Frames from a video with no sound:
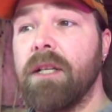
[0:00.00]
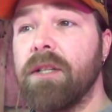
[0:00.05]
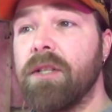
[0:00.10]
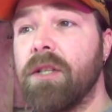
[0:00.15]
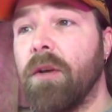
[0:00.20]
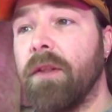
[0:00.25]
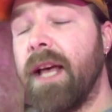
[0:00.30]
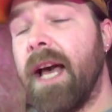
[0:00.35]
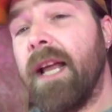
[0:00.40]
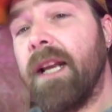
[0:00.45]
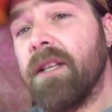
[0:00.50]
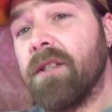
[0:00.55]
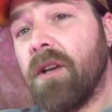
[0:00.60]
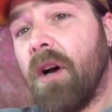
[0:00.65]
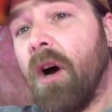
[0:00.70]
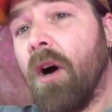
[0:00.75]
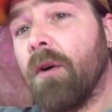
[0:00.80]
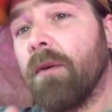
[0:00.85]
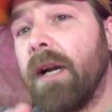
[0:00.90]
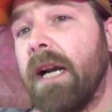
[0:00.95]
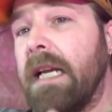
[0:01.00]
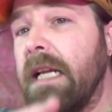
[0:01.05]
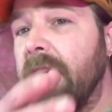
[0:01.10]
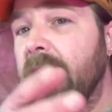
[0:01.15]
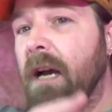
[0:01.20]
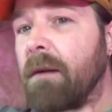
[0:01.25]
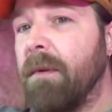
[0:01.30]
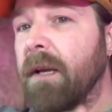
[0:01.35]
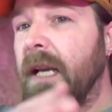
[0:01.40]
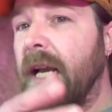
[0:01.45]
so that is already
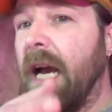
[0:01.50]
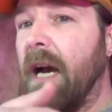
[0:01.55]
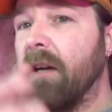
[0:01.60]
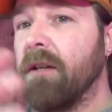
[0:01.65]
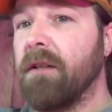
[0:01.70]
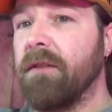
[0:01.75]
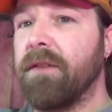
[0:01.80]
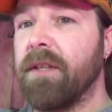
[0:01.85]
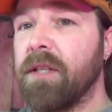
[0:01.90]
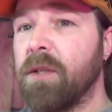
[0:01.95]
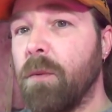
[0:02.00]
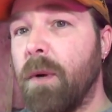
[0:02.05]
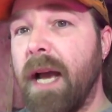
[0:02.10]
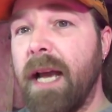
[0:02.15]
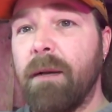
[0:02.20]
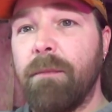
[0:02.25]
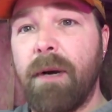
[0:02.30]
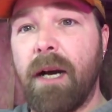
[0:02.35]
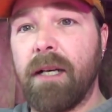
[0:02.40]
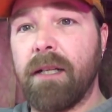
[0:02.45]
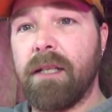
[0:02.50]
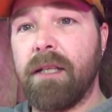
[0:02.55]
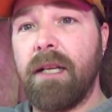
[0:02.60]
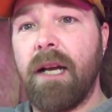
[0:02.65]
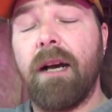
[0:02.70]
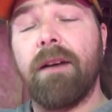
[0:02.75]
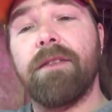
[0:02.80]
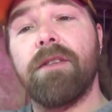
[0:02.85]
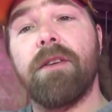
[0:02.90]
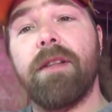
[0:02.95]
coming out of the swag
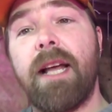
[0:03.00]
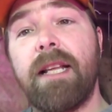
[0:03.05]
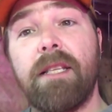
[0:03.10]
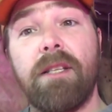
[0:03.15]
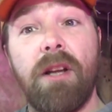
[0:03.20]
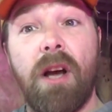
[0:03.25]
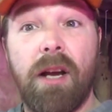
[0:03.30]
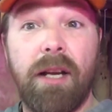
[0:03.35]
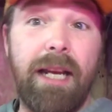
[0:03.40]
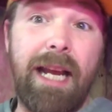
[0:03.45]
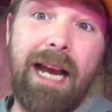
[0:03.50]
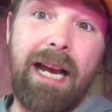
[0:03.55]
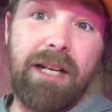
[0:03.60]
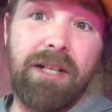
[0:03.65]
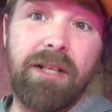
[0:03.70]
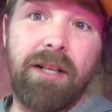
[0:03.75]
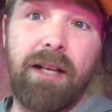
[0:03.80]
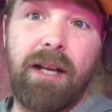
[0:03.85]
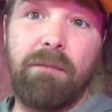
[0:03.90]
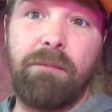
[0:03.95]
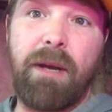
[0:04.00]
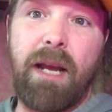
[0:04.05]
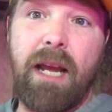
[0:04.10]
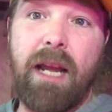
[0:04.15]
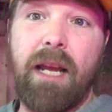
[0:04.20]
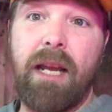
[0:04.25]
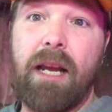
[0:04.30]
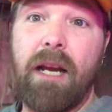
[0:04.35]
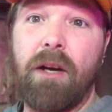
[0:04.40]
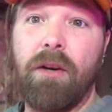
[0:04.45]
stuff so that's not cash that i'm
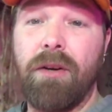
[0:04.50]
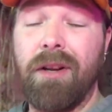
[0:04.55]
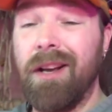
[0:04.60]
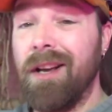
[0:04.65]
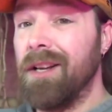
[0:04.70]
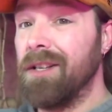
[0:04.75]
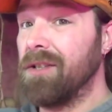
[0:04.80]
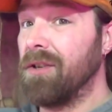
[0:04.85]
paying out